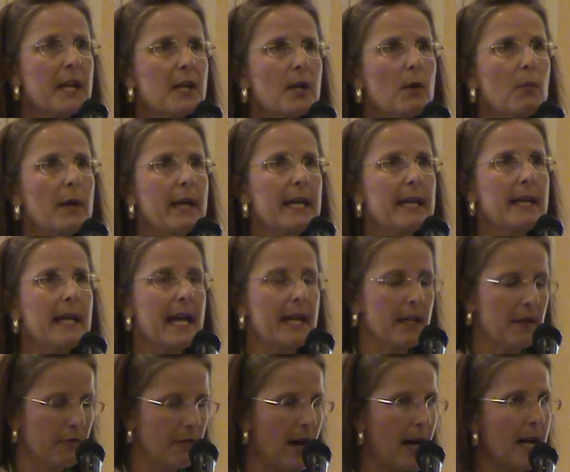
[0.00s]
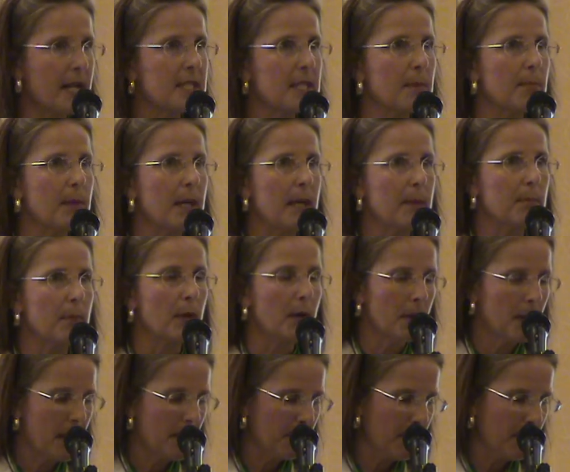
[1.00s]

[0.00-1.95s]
go in and advise the people